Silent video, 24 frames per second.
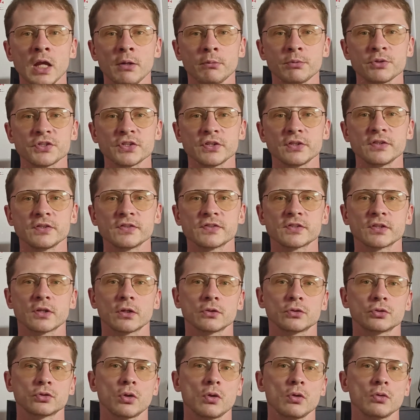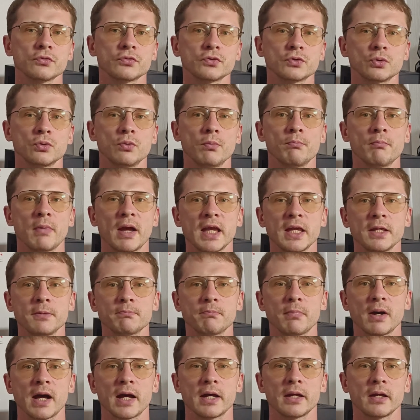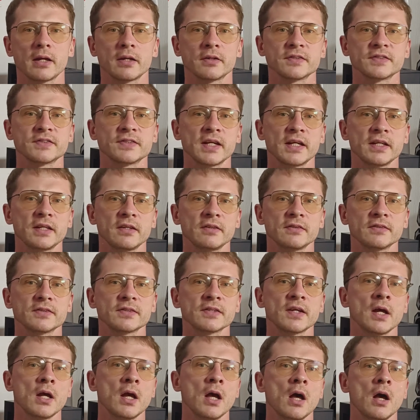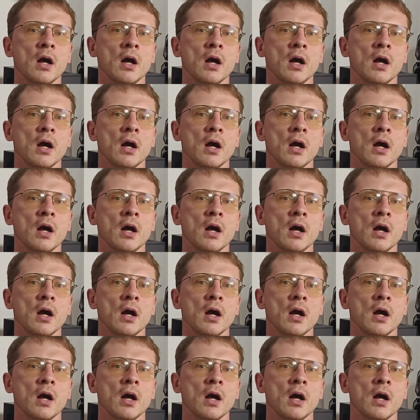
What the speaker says: Everything is controlled through main.py, and settings